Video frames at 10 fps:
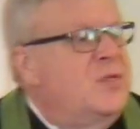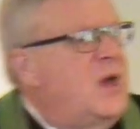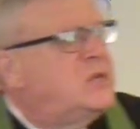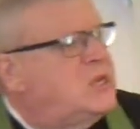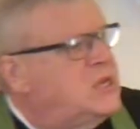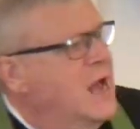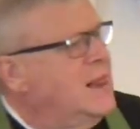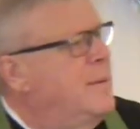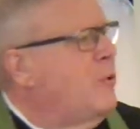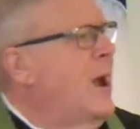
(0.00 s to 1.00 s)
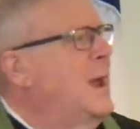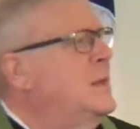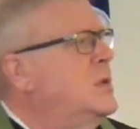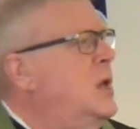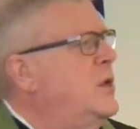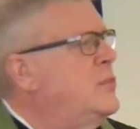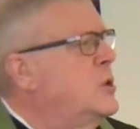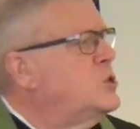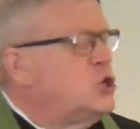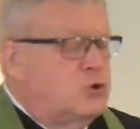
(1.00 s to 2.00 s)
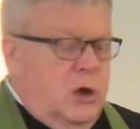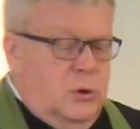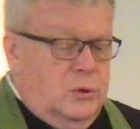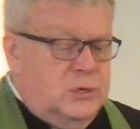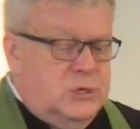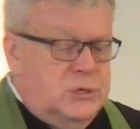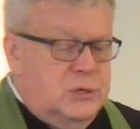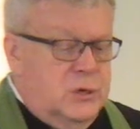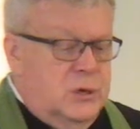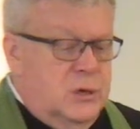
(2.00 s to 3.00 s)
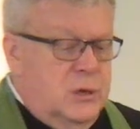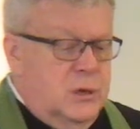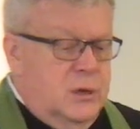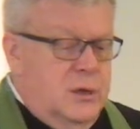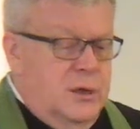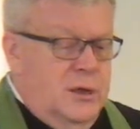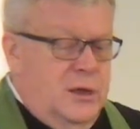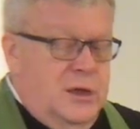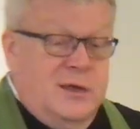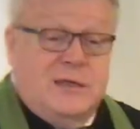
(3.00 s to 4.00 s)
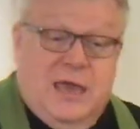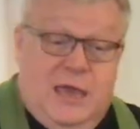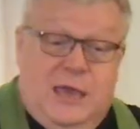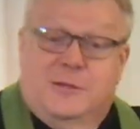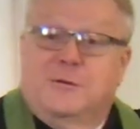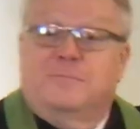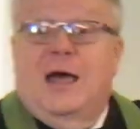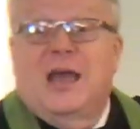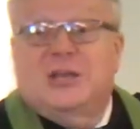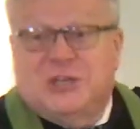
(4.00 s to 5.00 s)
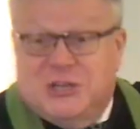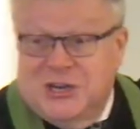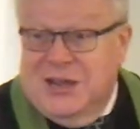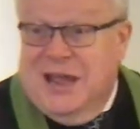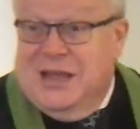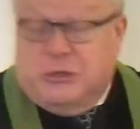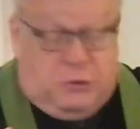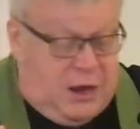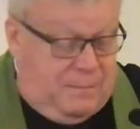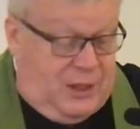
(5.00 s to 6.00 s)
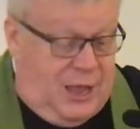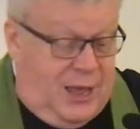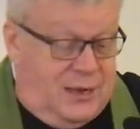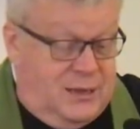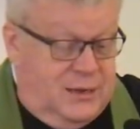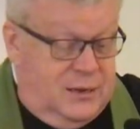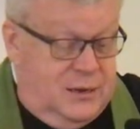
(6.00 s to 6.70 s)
They celebrate in their struggles. They eat flesh and drink blood.